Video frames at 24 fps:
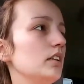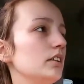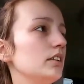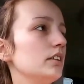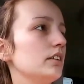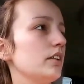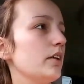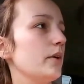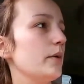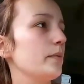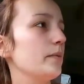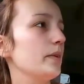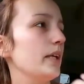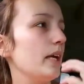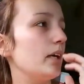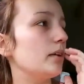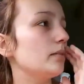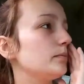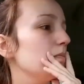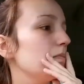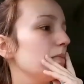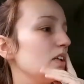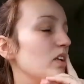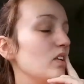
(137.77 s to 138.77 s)
So
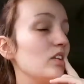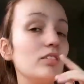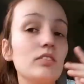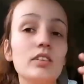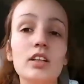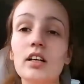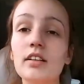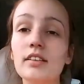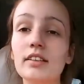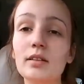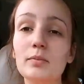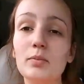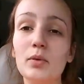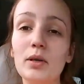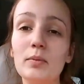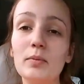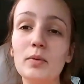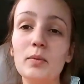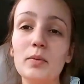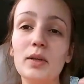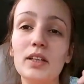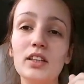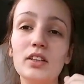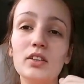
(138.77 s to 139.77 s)
yeah, but overall the
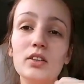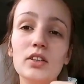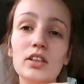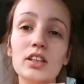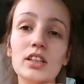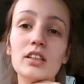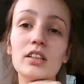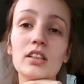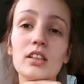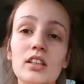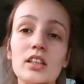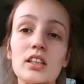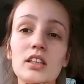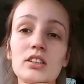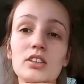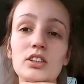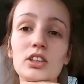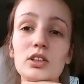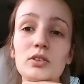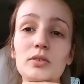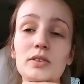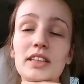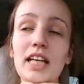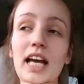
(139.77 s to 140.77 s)
appointment went good.
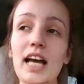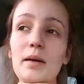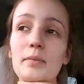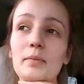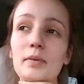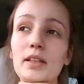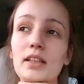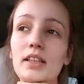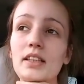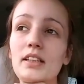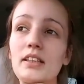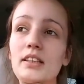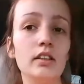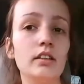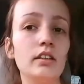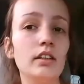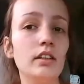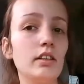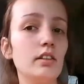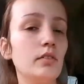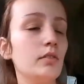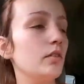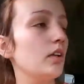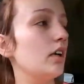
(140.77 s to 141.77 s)
She was happy,
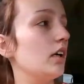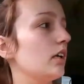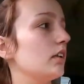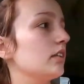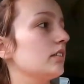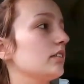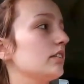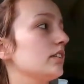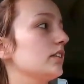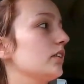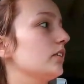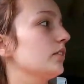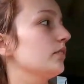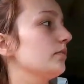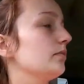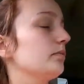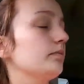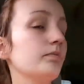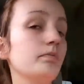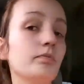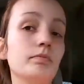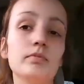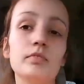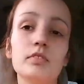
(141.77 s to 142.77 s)
nothing wrong, so
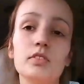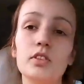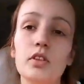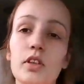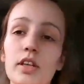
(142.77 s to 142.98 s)
it's